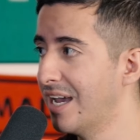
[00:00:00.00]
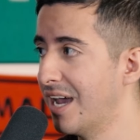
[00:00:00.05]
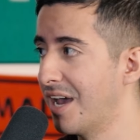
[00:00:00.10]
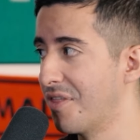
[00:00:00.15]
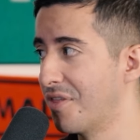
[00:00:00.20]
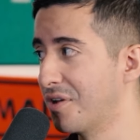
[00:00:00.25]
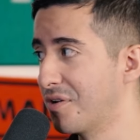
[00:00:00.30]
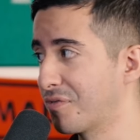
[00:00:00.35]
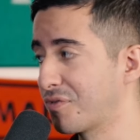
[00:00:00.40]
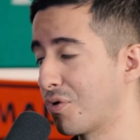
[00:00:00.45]

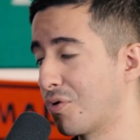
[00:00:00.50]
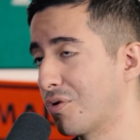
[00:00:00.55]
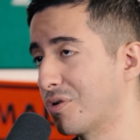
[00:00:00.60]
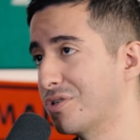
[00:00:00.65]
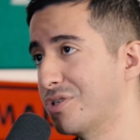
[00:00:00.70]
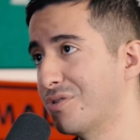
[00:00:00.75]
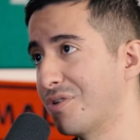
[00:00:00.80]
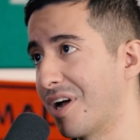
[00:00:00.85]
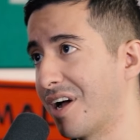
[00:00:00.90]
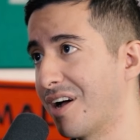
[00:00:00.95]
And then, of
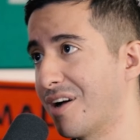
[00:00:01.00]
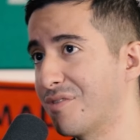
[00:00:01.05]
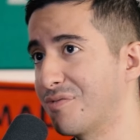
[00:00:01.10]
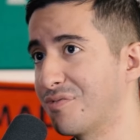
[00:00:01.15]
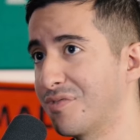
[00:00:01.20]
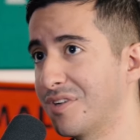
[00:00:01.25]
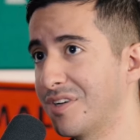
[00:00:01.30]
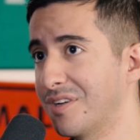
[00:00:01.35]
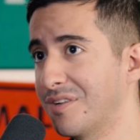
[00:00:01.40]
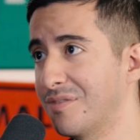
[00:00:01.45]
course, you
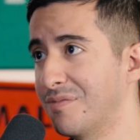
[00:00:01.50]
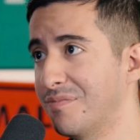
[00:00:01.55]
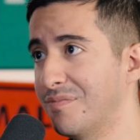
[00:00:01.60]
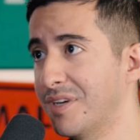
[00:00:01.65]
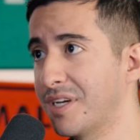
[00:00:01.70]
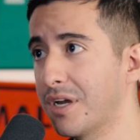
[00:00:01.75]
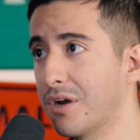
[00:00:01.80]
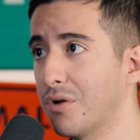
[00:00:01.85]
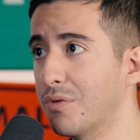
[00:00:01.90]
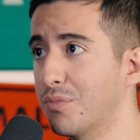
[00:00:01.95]
have
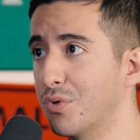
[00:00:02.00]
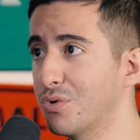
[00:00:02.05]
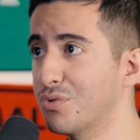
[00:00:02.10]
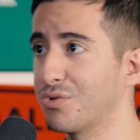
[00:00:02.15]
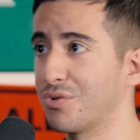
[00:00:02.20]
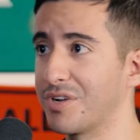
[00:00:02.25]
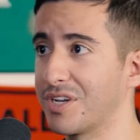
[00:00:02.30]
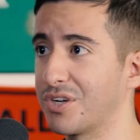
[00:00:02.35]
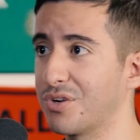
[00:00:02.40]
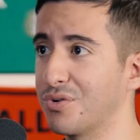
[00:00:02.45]
Mikhailo
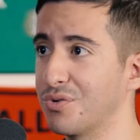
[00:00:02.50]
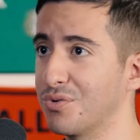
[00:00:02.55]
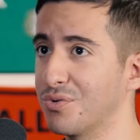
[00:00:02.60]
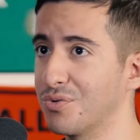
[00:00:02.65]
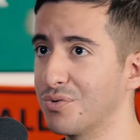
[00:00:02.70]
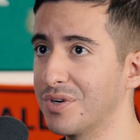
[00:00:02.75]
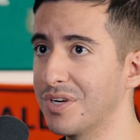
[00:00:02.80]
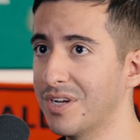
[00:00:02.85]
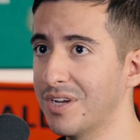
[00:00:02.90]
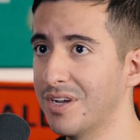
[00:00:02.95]
Mudryk,
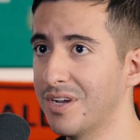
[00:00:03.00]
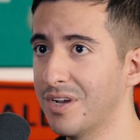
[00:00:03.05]
who,